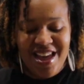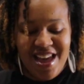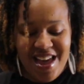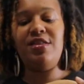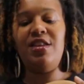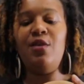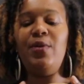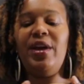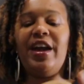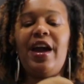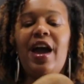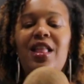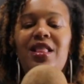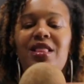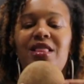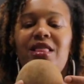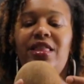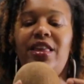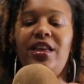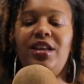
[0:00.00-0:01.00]
Then we
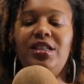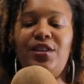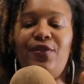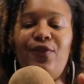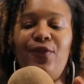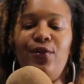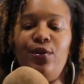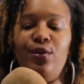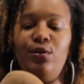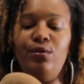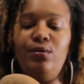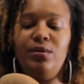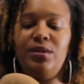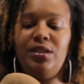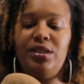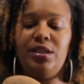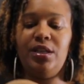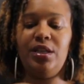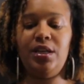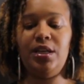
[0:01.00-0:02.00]
got this
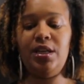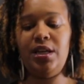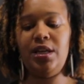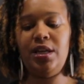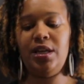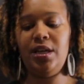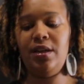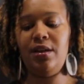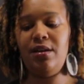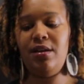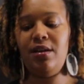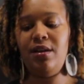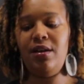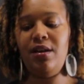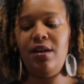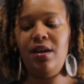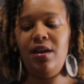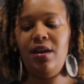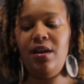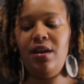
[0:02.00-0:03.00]
fruit.
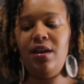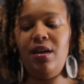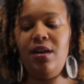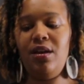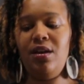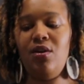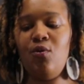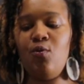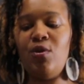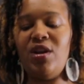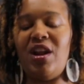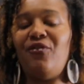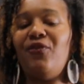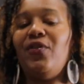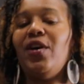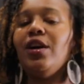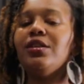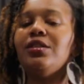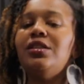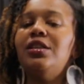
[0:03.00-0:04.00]
When I
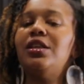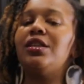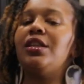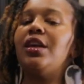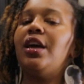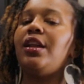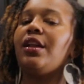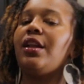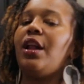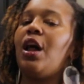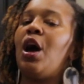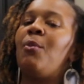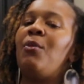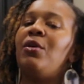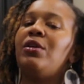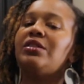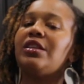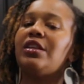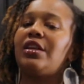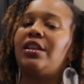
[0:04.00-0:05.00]
first looked at it, it
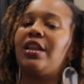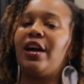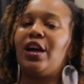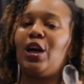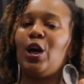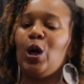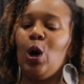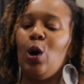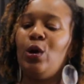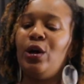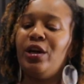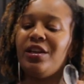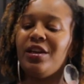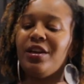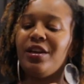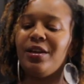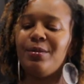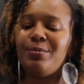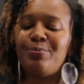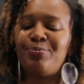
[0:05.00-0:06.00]
almost looked like a
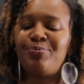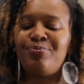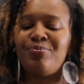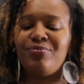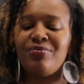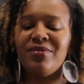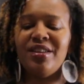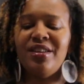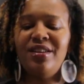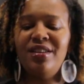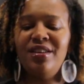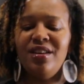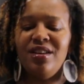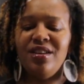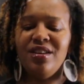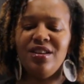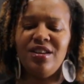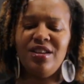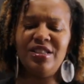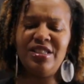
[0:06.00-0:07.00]
coconut.
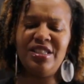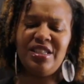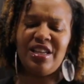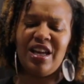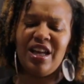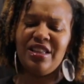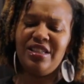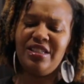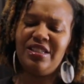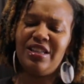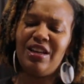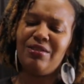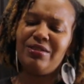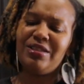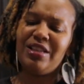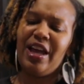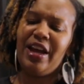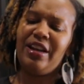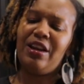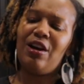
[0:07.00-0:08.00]
Then I was
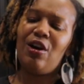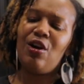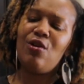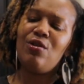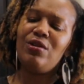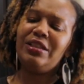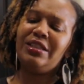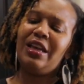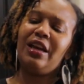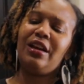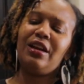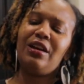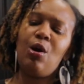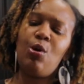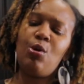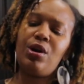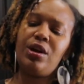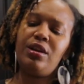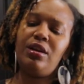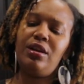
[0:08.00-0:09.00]
like, no, it's not a
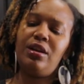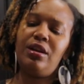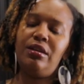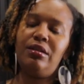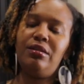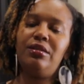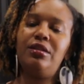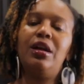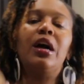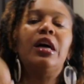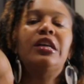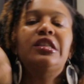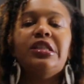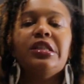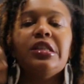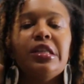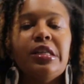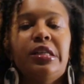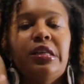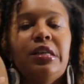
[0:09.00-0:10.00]
coconut. I
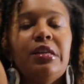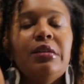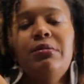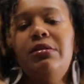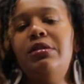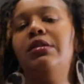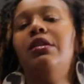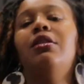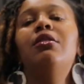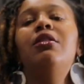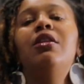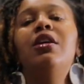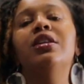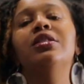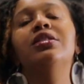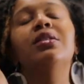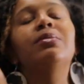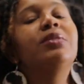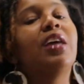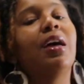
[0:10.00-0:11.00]
shook it up, you know,
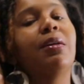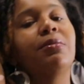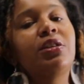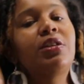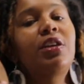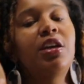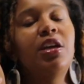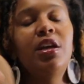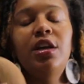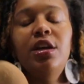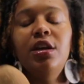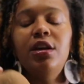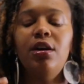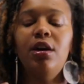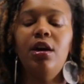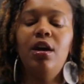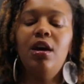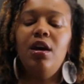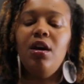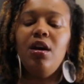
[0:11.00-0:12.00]
sometimes you can hear.
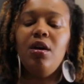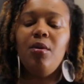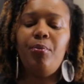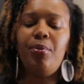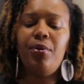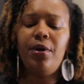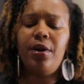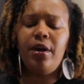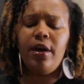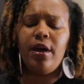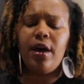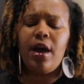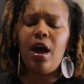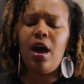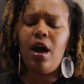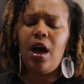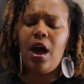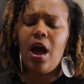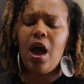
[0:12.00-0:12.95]
But